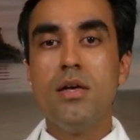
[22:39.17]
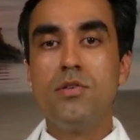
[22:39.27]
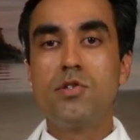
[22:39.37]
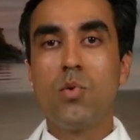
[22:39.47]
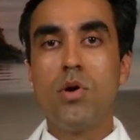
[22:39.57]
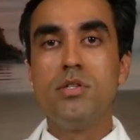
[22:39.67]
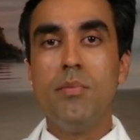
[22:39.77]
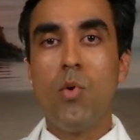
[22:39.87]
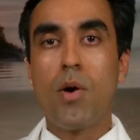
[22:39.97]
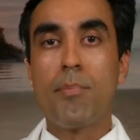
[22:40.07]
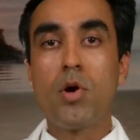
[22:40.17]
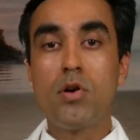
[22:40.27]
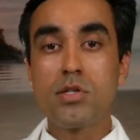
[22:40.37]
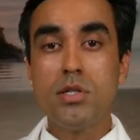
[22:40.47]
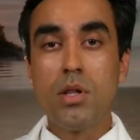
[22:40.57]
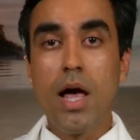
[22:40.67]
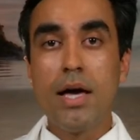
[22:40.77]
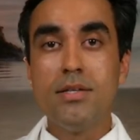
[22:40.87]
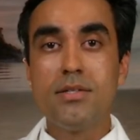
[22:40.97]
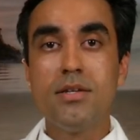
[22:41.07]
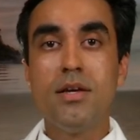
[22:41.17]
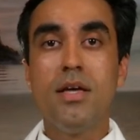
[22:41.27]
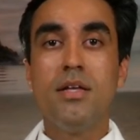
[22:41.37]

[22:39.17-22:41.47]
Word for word: is towards a more personalized